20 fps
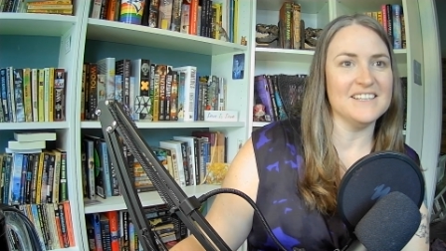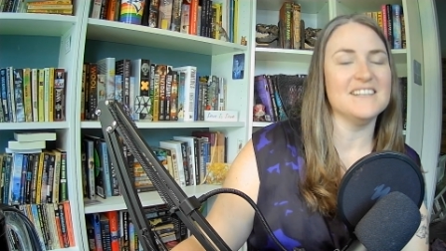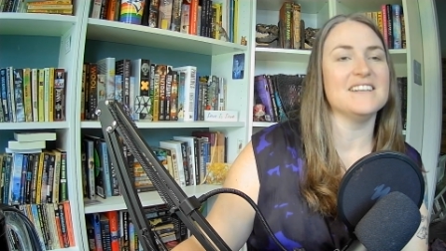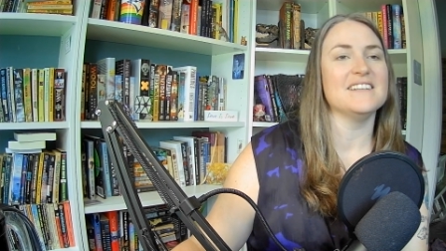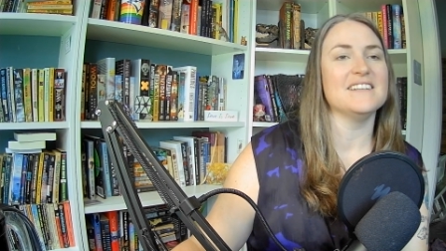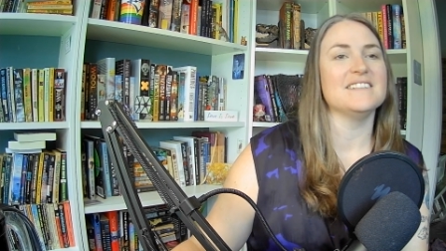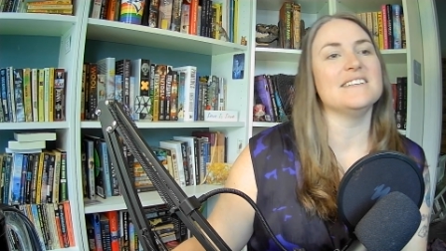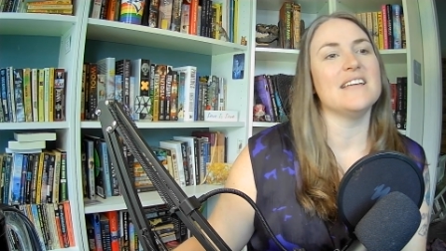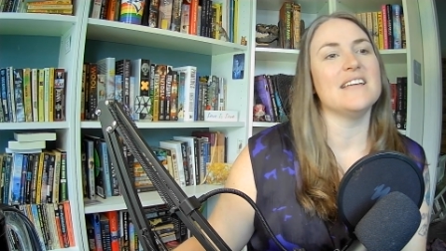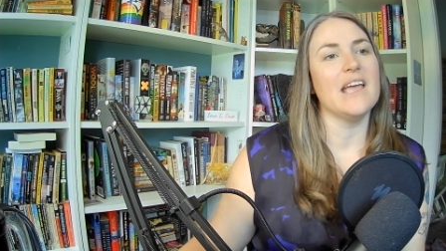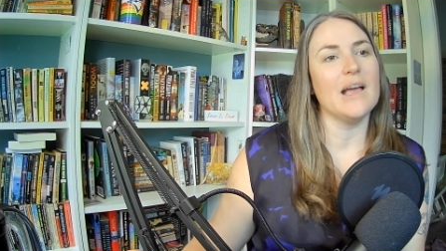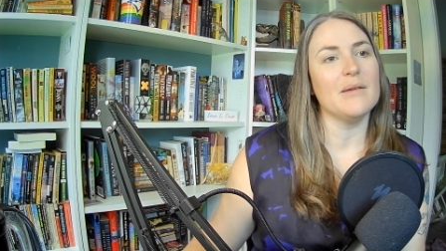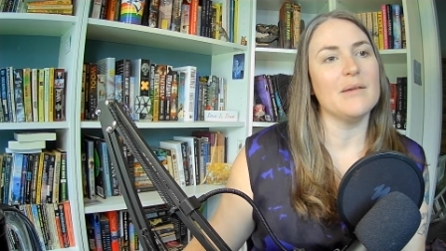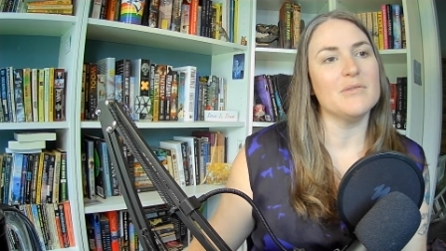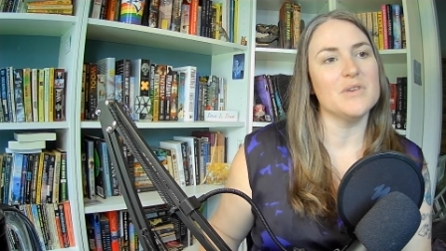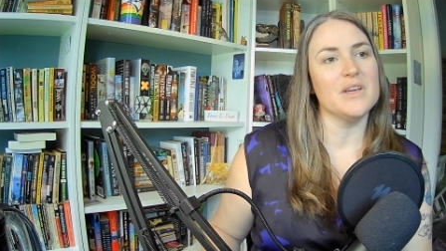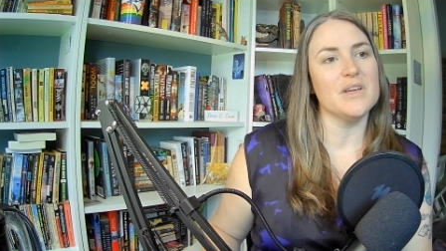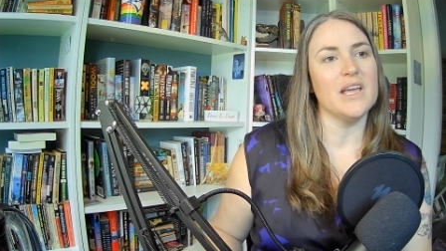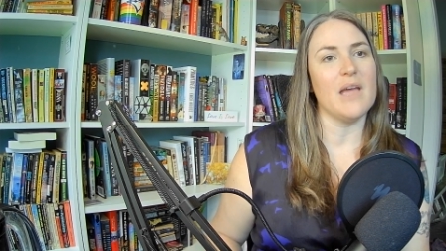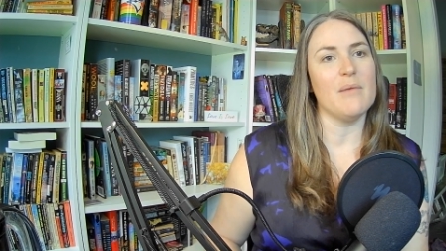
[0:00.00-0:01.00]
Today I'm
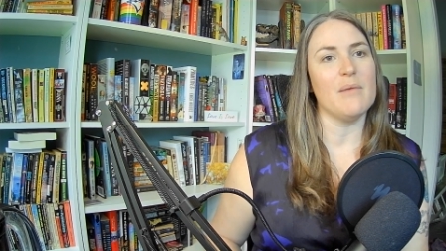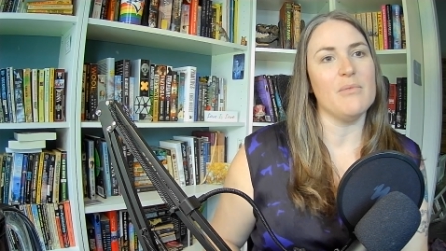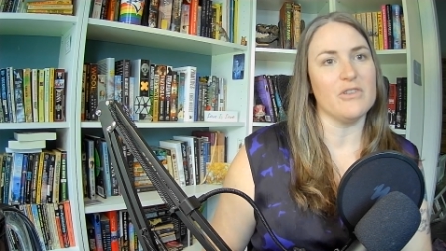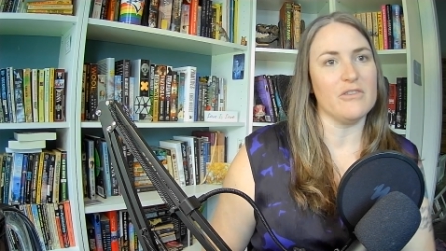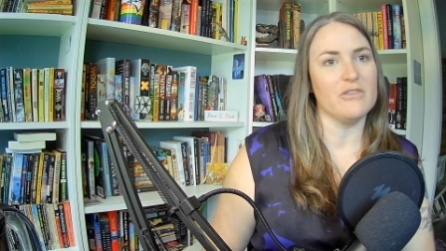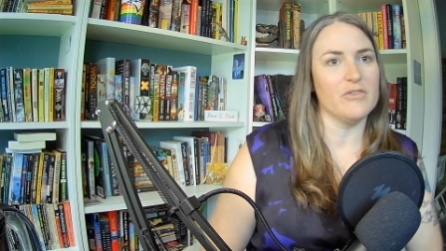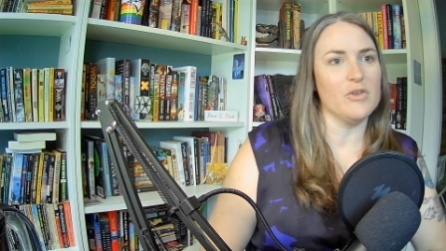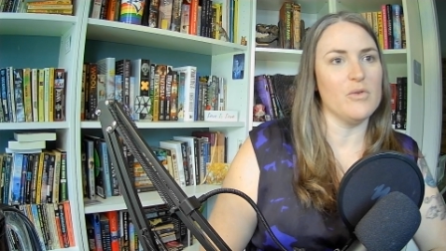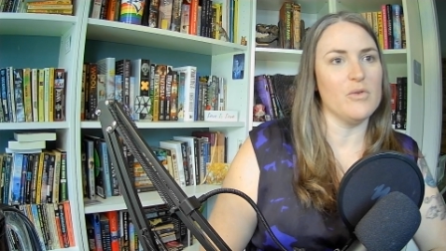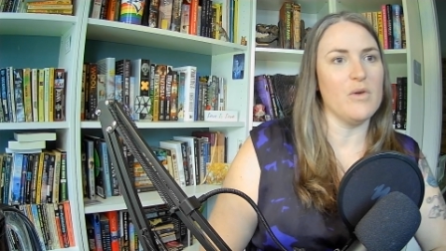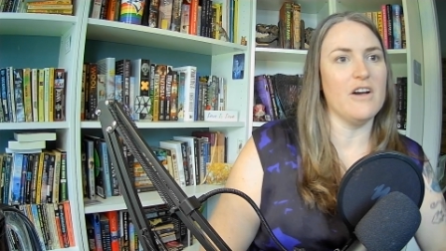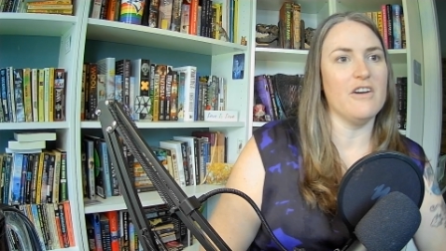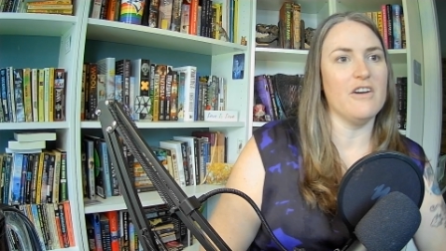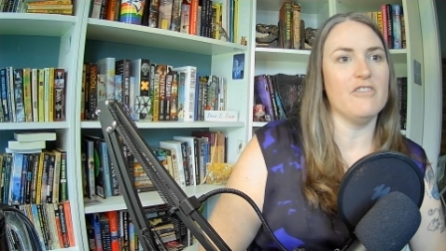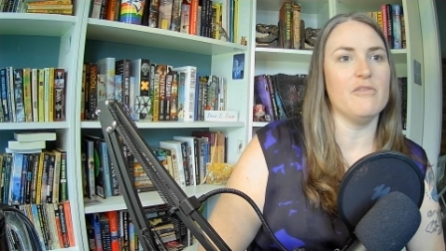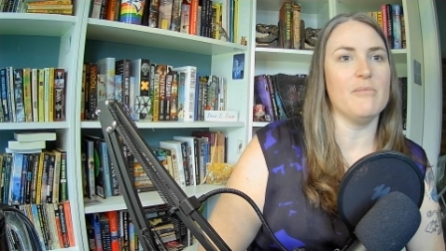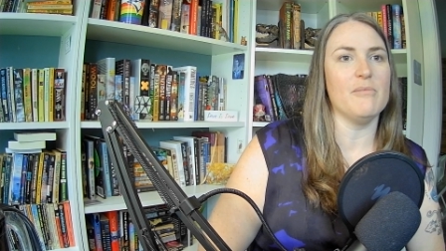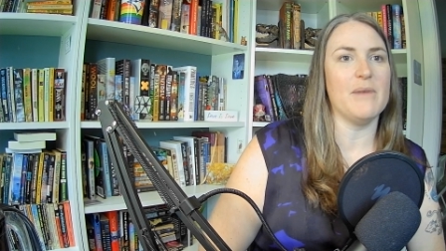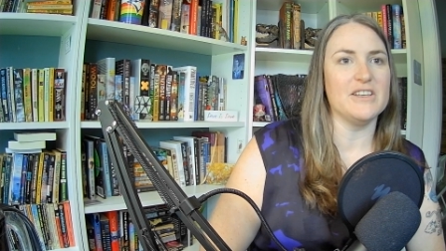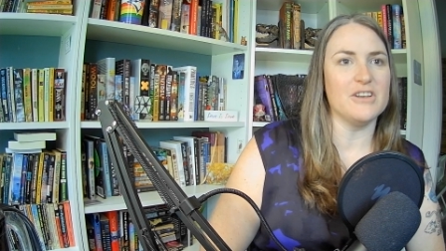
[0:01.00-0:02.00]
doing a book review of
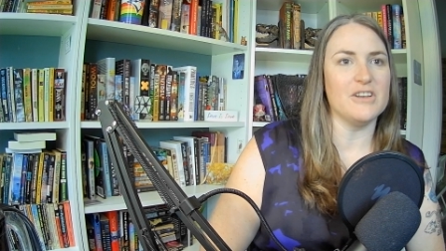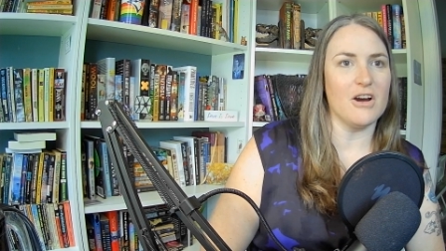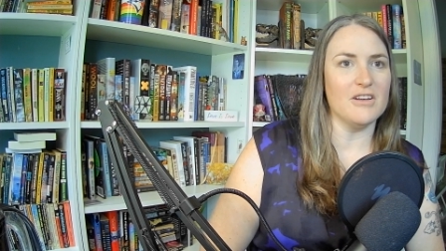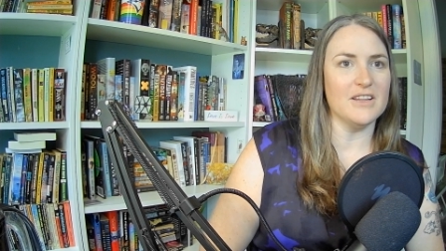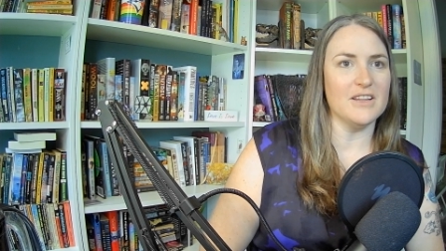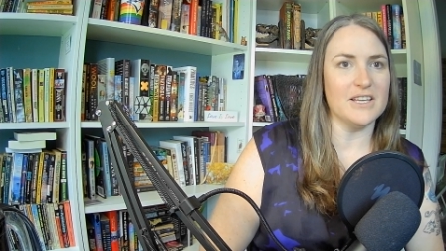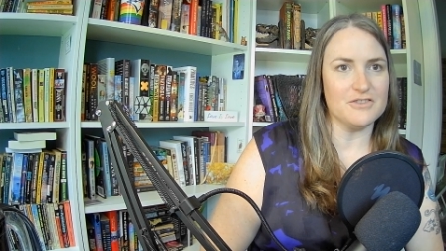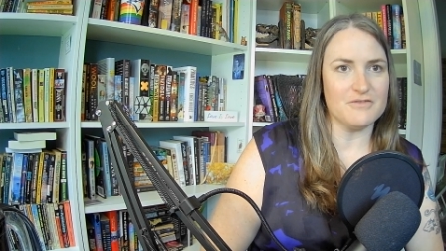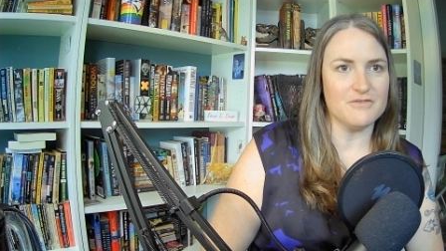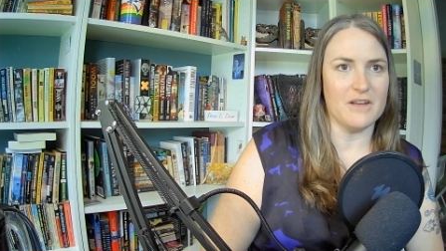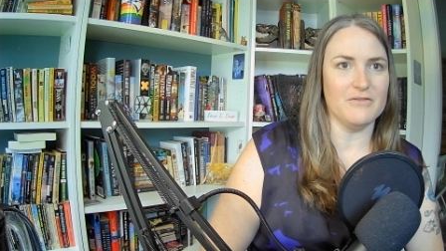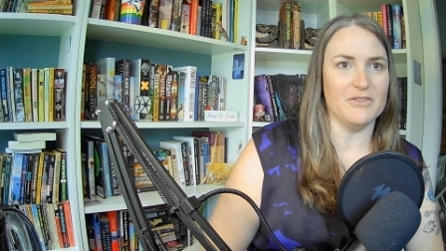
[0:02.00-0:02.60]
My Darling Dreadful